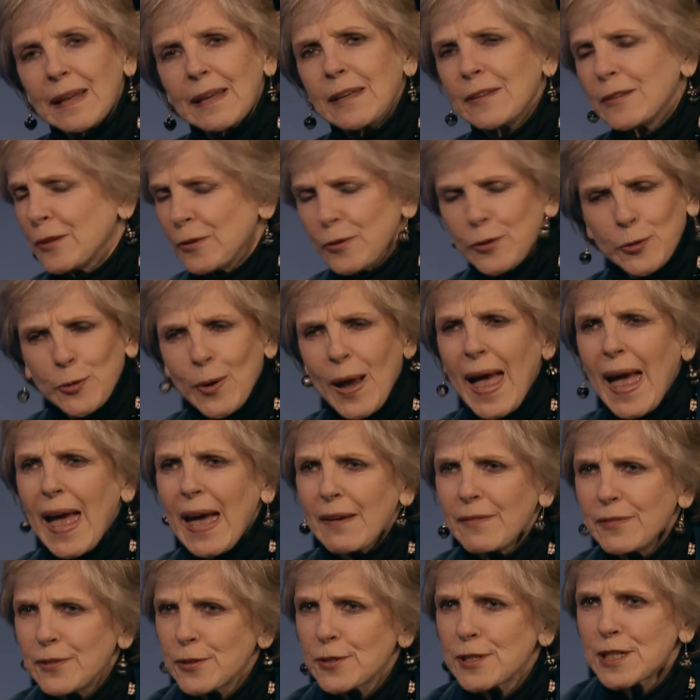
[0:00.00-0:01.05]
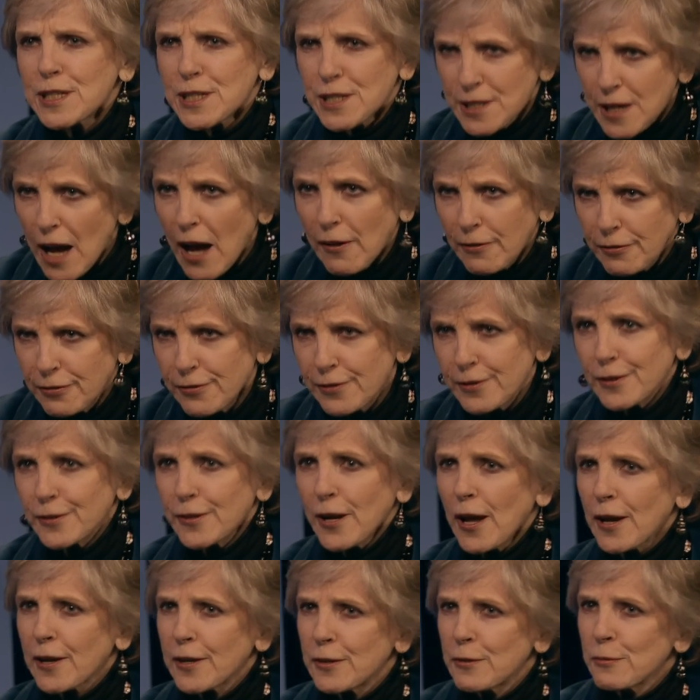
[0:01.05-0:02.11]
You know, you have your stuff. You're
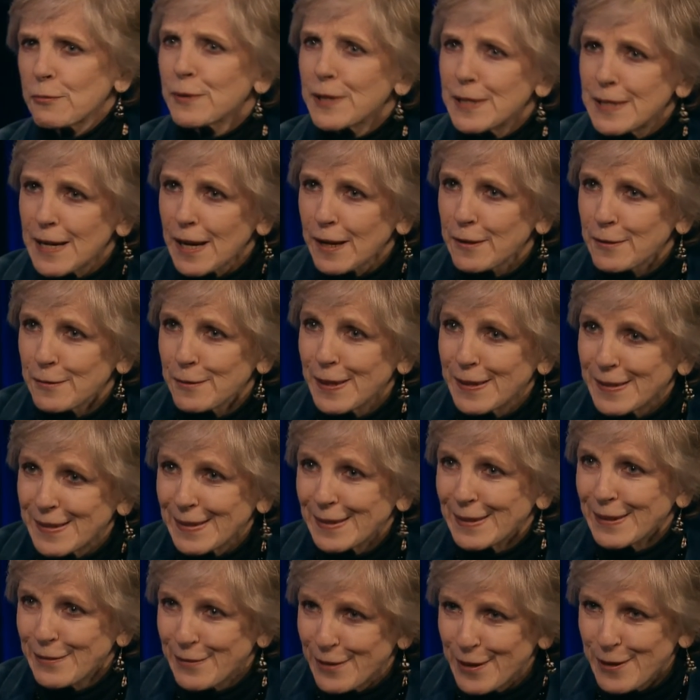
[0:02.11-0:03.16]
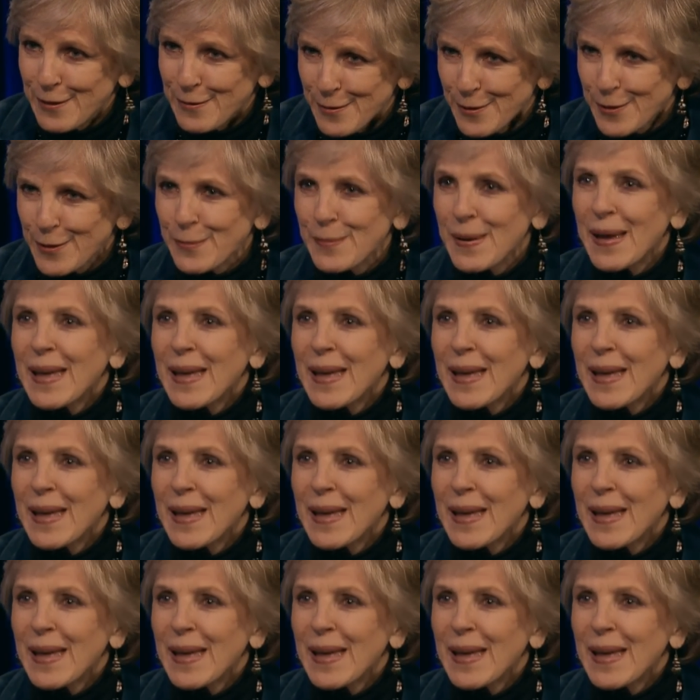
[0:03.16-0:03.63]
not going to redecorate the living room.